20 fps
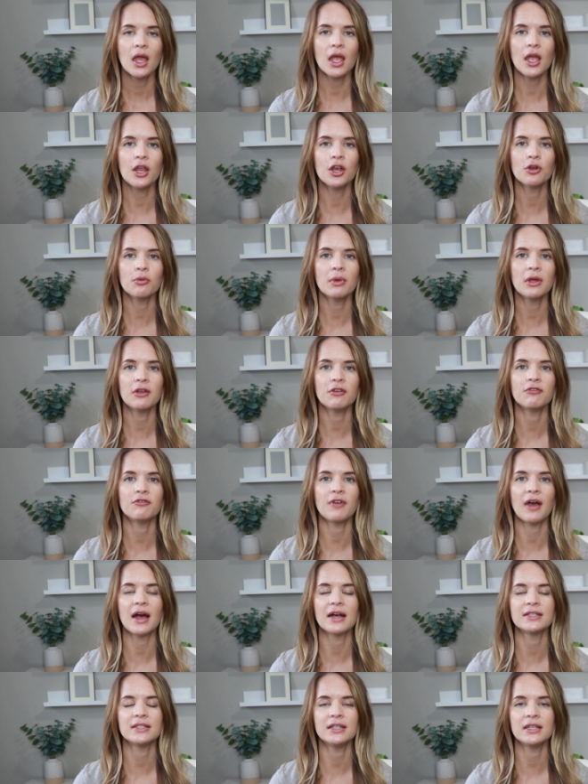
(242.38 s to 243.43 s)
Intermittent
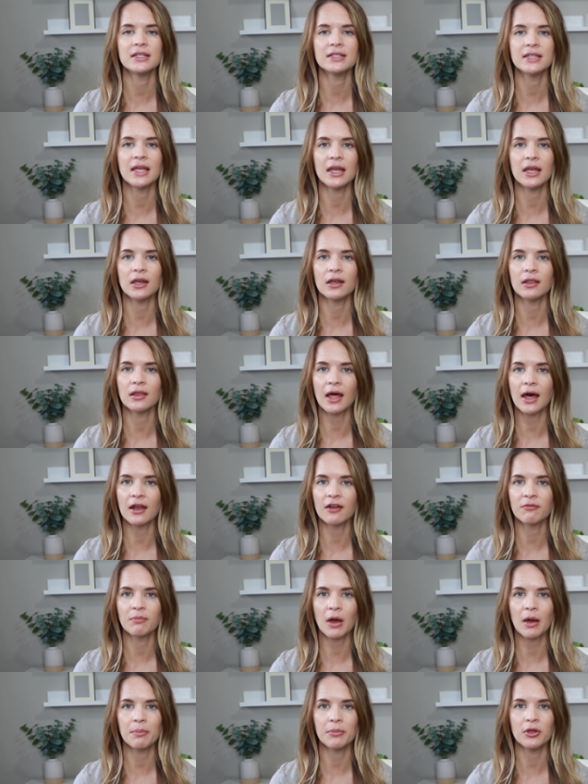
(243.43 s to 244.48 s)
fasting is gaining a lot
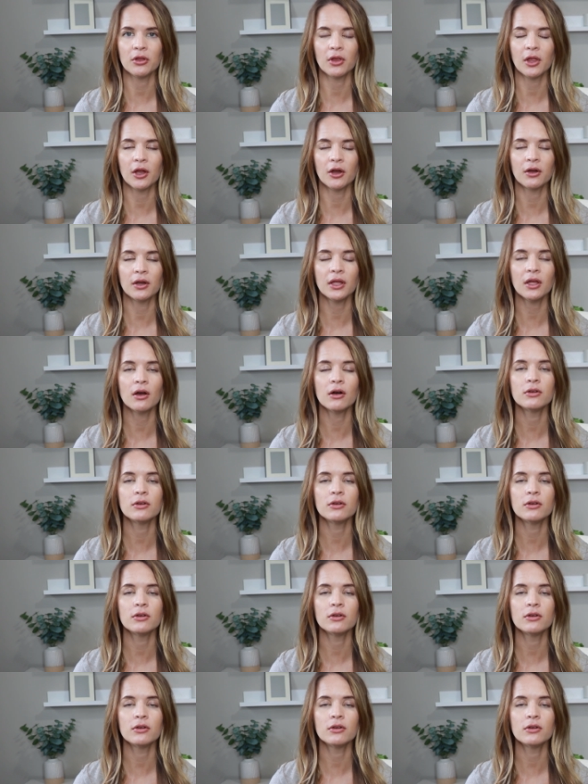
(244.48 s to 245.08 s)
of popularity